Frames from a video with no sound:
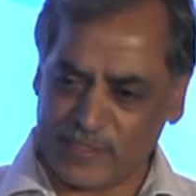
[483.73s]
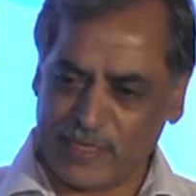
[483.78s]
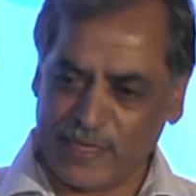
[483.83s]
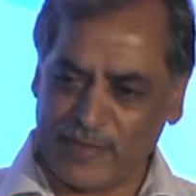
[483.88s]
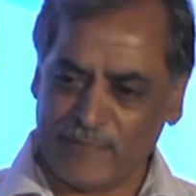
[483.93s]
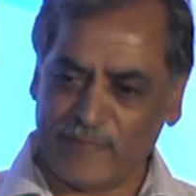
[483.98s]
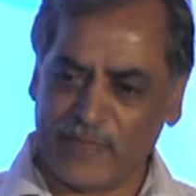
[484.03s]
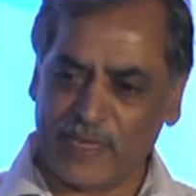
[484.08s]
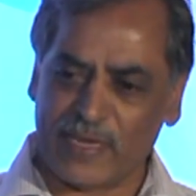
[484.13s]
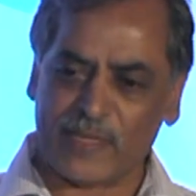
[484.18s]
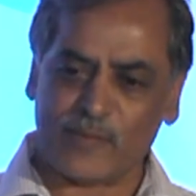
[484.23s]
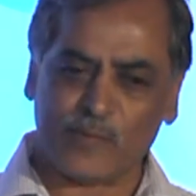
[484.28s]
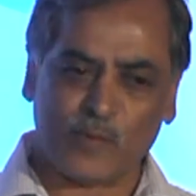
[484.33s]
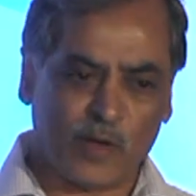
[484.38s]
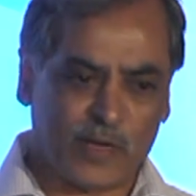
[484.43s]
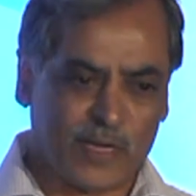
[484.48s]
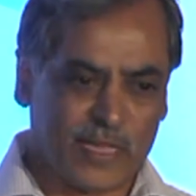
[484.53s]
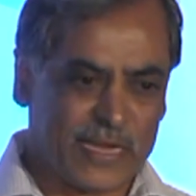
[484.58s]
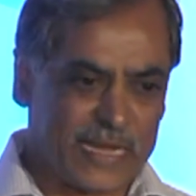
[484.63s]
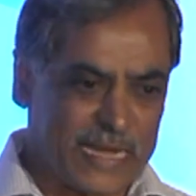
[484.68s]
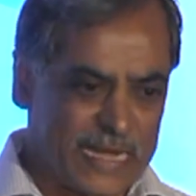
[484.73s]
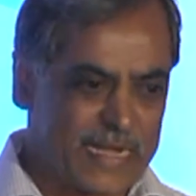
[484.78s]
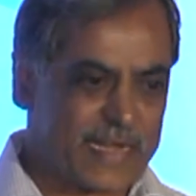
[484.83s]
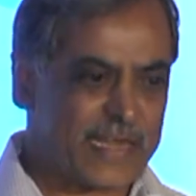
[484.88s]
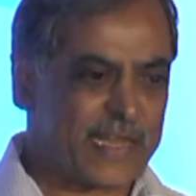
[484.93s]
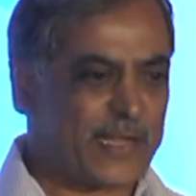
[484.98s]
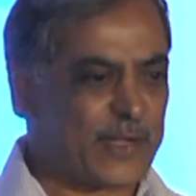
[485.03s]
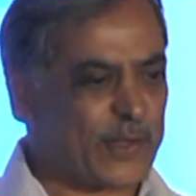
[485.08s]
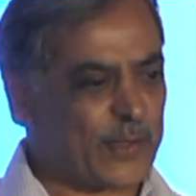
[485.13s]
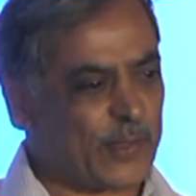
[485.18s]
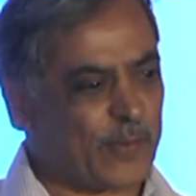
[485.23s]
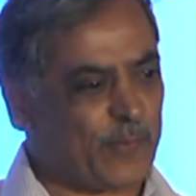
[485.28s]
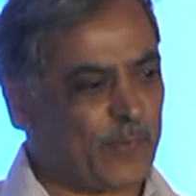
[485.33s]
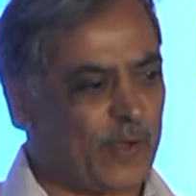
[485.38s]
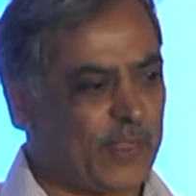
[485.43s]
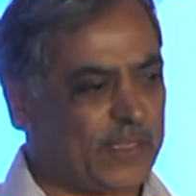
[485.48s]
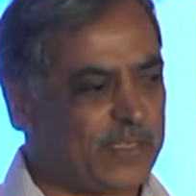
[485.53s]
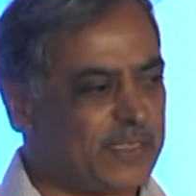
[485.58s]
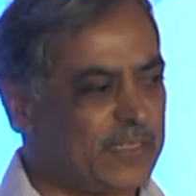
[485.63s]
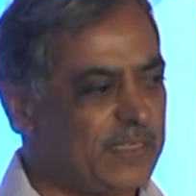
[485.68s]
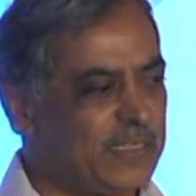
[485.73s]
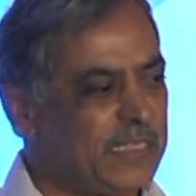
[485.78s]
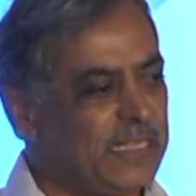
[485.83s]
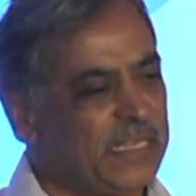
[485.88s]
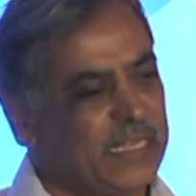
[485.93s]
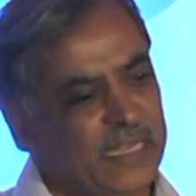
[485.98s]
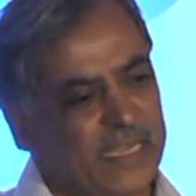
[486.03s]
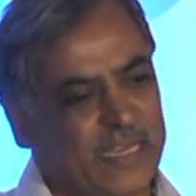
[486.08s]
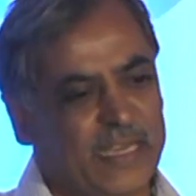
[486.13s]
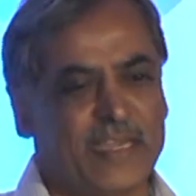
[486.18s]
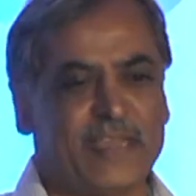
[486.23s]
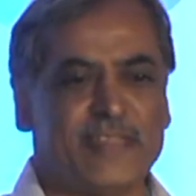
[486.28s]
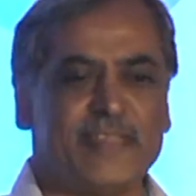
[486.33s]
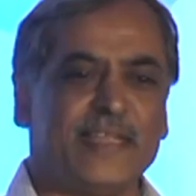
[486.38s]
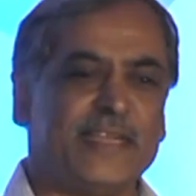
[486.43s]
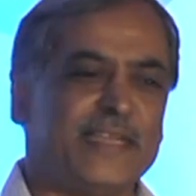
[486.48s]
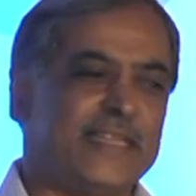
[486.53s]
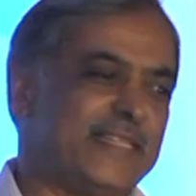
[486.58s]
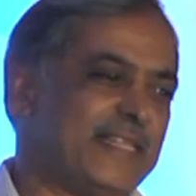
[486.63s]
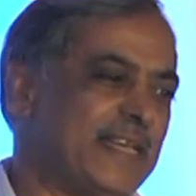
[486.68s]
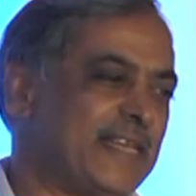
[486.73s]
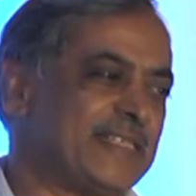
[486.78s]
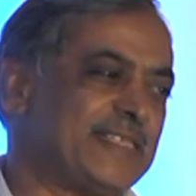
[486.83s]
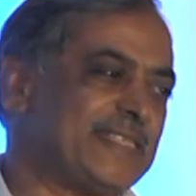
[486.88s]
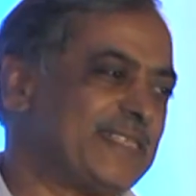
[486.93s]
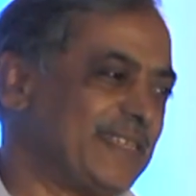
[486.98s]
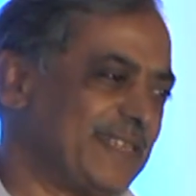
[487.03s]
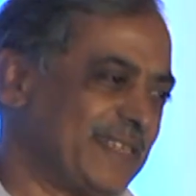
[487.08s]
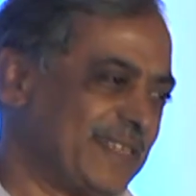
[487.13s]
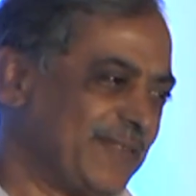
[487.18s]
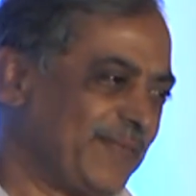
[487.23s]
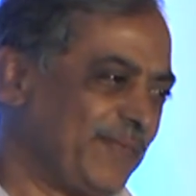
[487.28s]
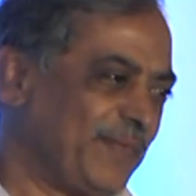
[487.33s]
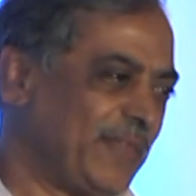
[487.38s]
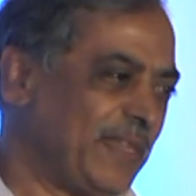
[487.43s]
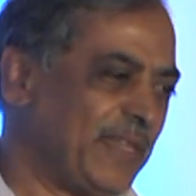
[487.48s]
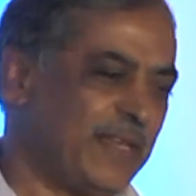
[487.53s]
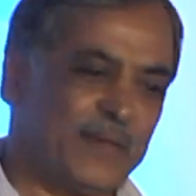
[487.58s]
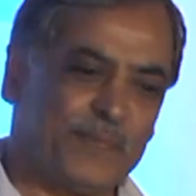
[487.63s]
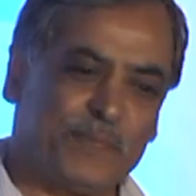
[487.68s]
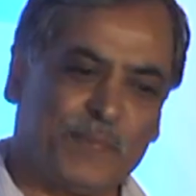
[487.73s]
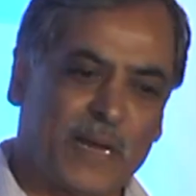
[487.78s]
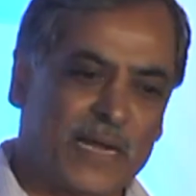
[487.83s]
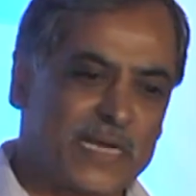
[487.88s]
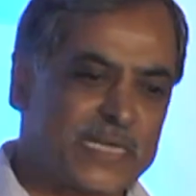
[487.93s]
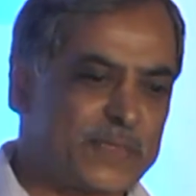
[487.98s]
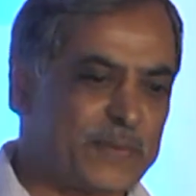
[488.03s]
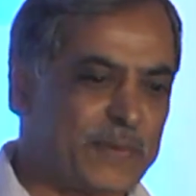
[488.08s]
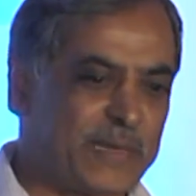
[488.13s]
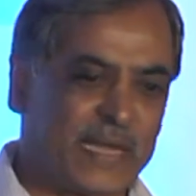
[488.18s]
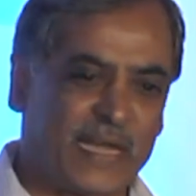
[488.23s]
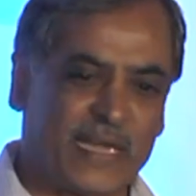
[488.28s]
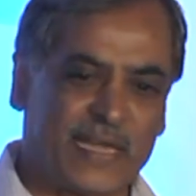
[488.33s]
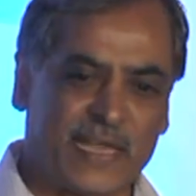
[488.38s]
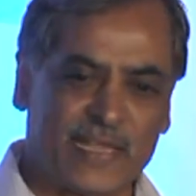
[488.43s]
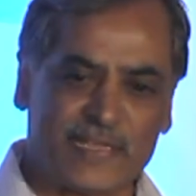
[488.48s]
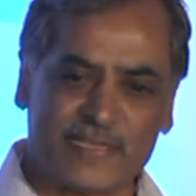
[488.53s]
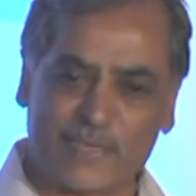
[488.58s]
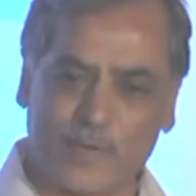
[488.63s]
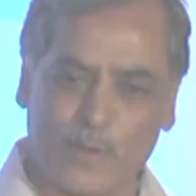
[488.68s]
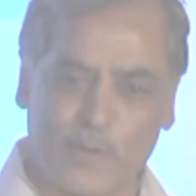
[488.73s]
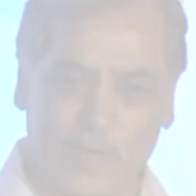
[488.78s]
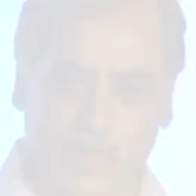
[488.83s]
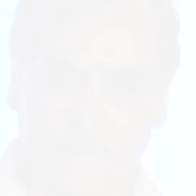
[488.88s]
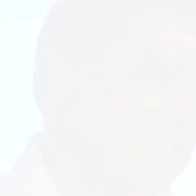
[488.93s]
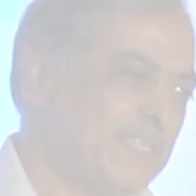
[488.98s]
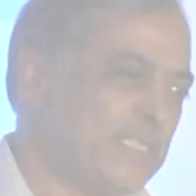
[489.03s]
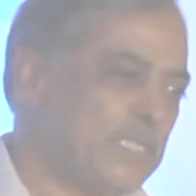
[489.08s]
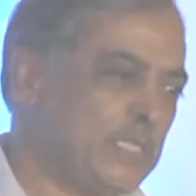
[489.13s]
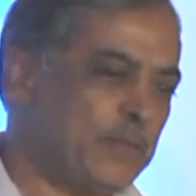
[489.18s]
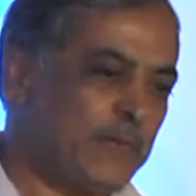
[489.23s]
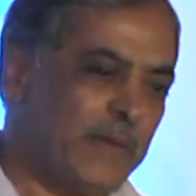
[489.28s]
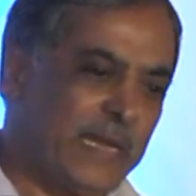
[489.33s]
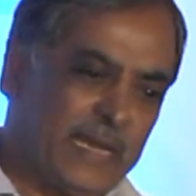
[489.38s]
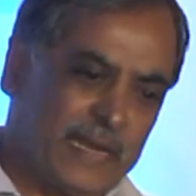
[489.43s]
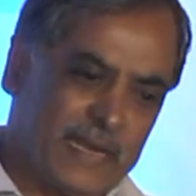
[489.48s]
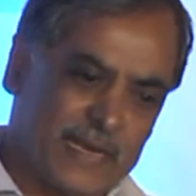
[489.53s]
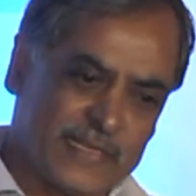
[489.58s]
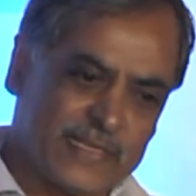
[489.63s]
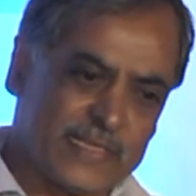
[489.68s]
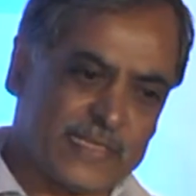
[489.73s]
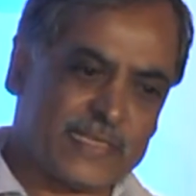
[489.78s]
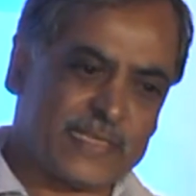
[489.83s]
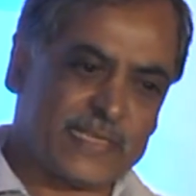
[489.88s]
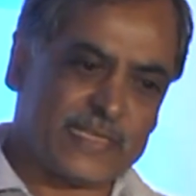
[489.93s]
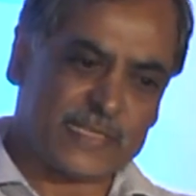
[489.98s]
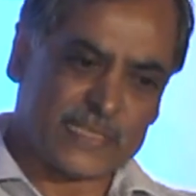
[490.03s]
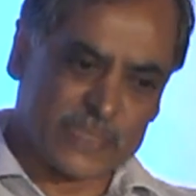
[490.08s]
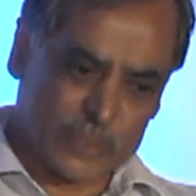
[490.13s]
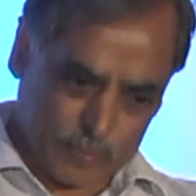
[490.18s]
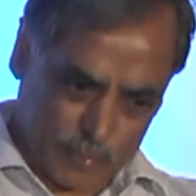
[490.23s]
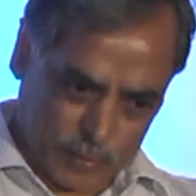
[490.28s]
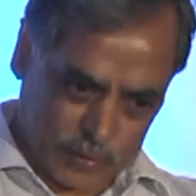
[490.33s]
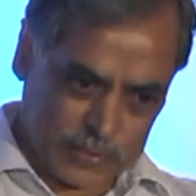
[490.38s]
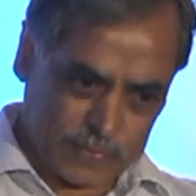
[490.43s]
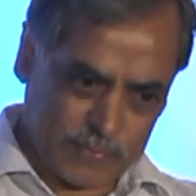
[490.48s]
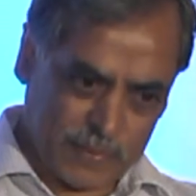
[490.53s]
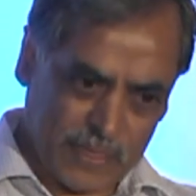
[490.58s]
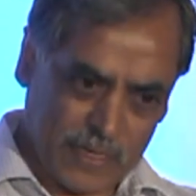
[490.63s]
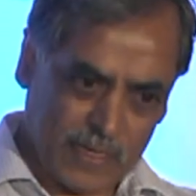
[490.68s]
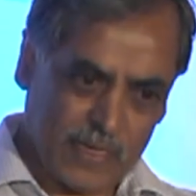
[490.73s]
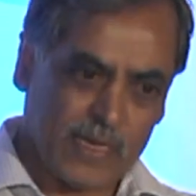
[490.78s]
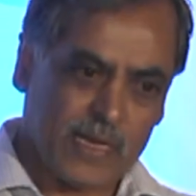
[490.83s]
If there is water entry into the watch, it is a disaster. The parts will get destroyed. Sweat resistance is possible.